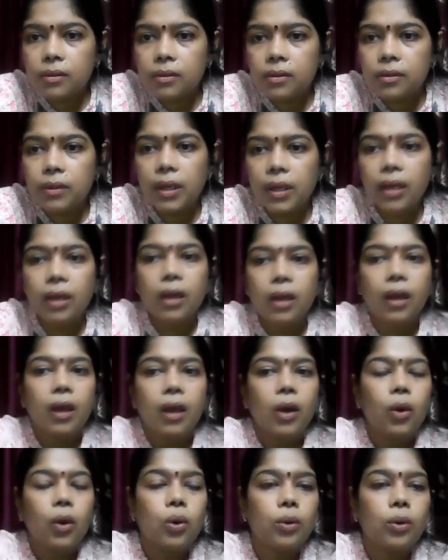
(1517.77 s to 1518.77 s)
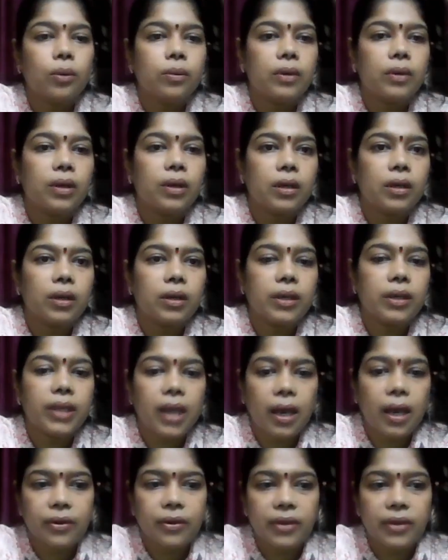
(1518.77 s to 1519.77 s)
Okay. Yeah,
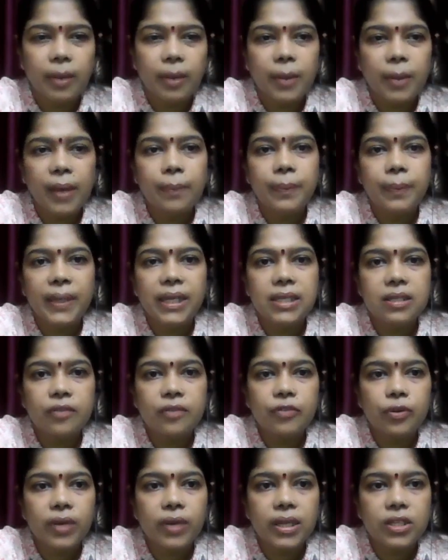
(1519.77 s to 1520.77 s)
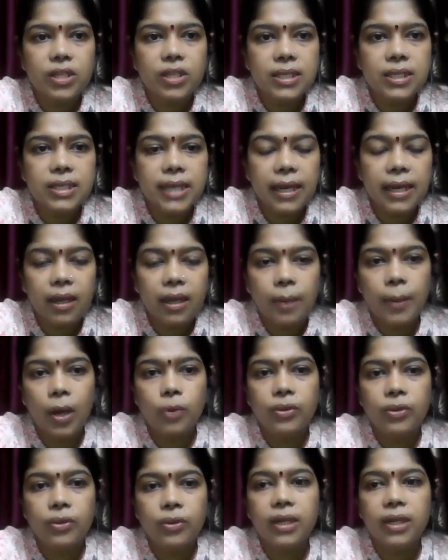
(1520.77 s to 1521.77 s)
Ria ma'am, please, if you can just tell
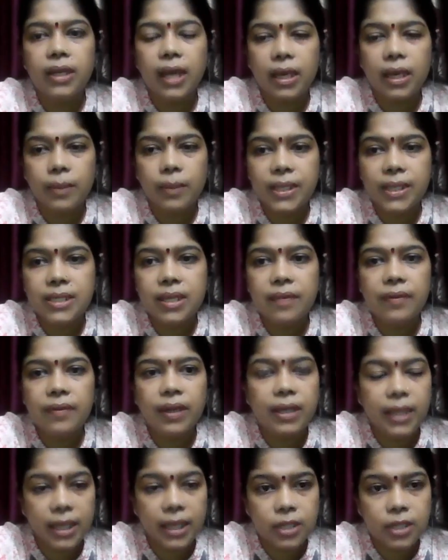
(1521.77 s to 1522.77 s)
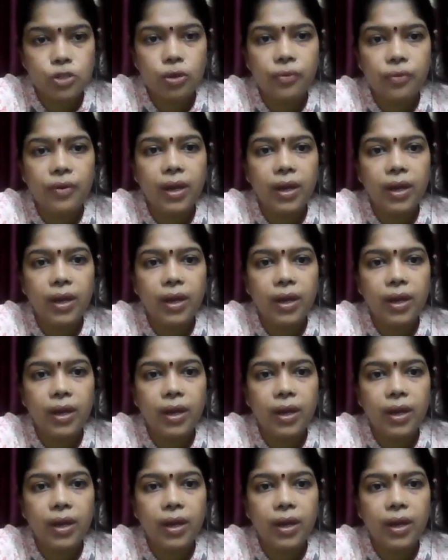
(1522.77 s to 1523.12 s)
about the timings and the days of our